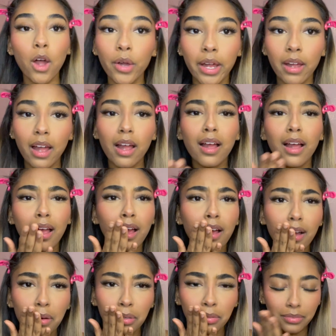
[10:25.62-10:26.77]
Okay.
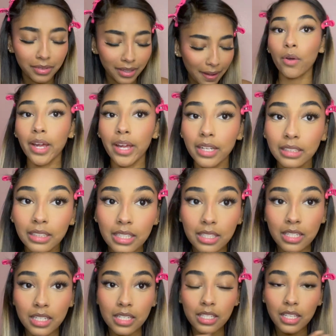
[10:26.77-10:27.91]
Okay, this
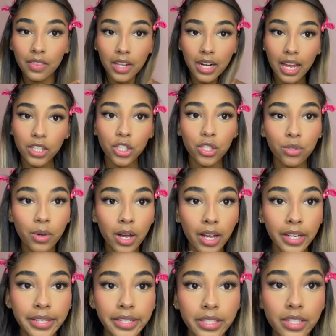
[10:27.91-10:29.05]
is the lashes, you
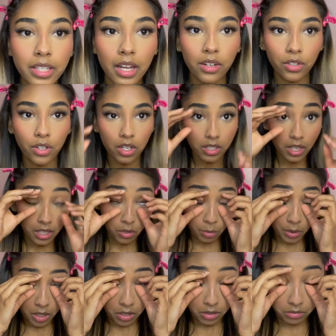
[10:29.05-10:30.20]
guys. I look cross-eyed, oh
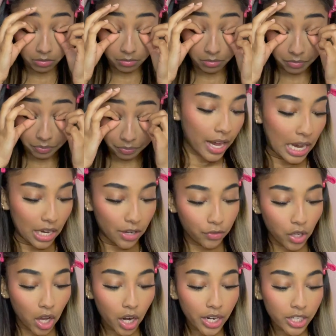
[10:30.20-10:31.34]
my God. If
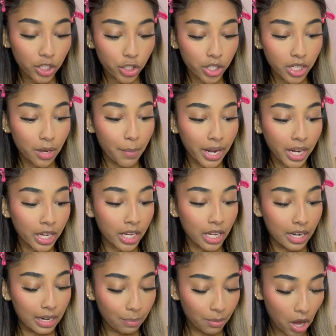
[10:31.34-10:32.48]
y'all are interested in my
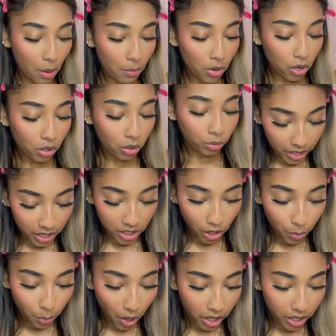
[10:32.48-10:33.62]
lip combo, these are
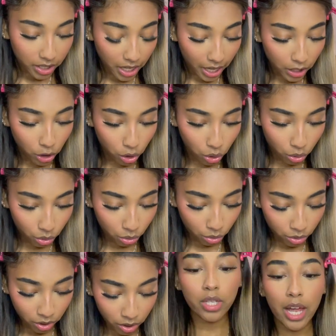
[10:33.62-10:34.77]
the products I
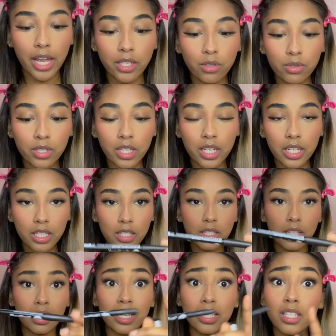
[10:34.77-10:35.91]
use. I use this.
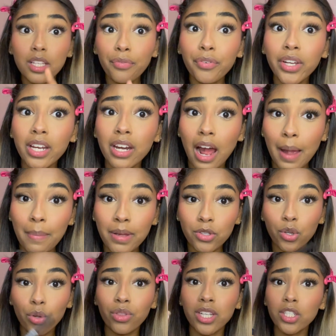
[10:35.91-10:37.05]
This is a freaking eye
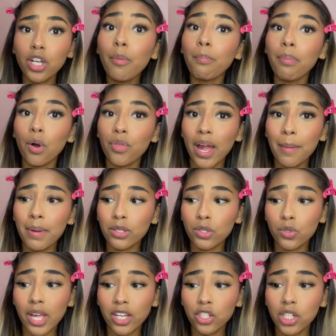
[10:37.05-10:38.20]
pencil. These are both eye
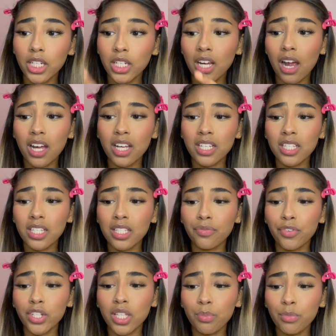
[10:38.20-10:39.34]
pencils, actually, because
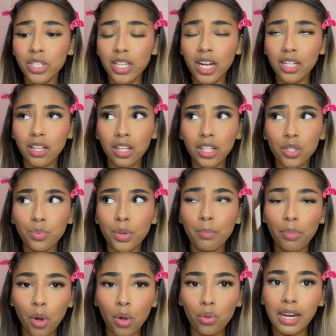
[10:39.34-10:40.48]
for some reason I thought these were
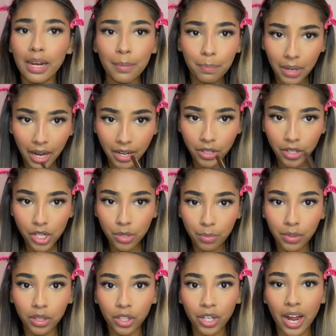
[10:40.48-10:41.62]
both lip liners,
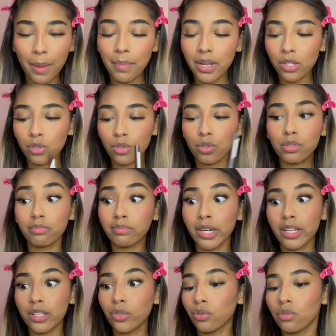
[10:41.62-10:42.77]
but they're eye pencils, but
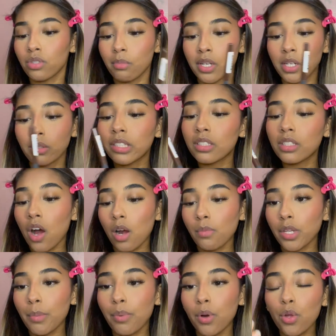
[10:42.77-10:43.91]
I still use them anyways.
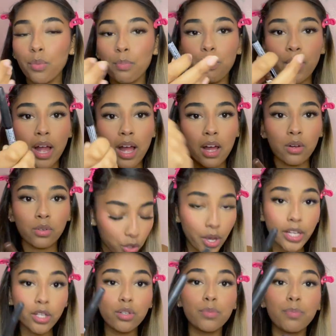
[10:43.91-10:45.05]
They're both brown. So I
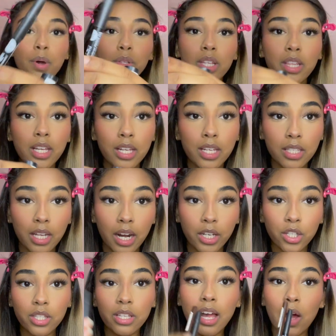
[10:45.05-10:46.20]
use both of these and I
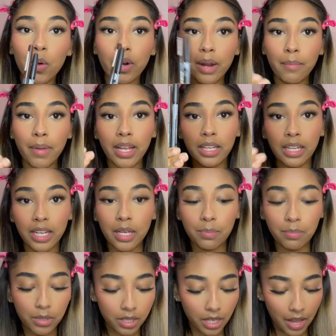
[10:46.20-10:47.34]
just outline my
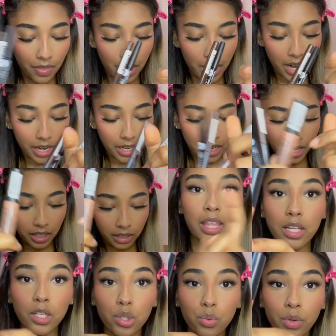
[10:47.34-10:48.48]
lips. And then I get
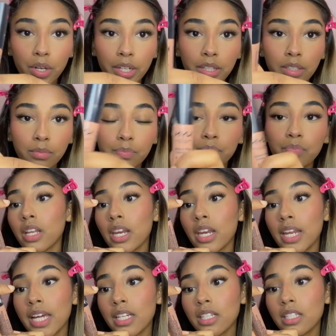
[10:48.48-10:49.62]
this one, the
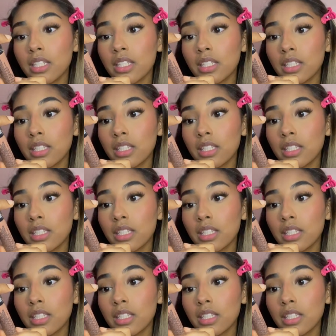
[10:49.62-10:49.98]
NYX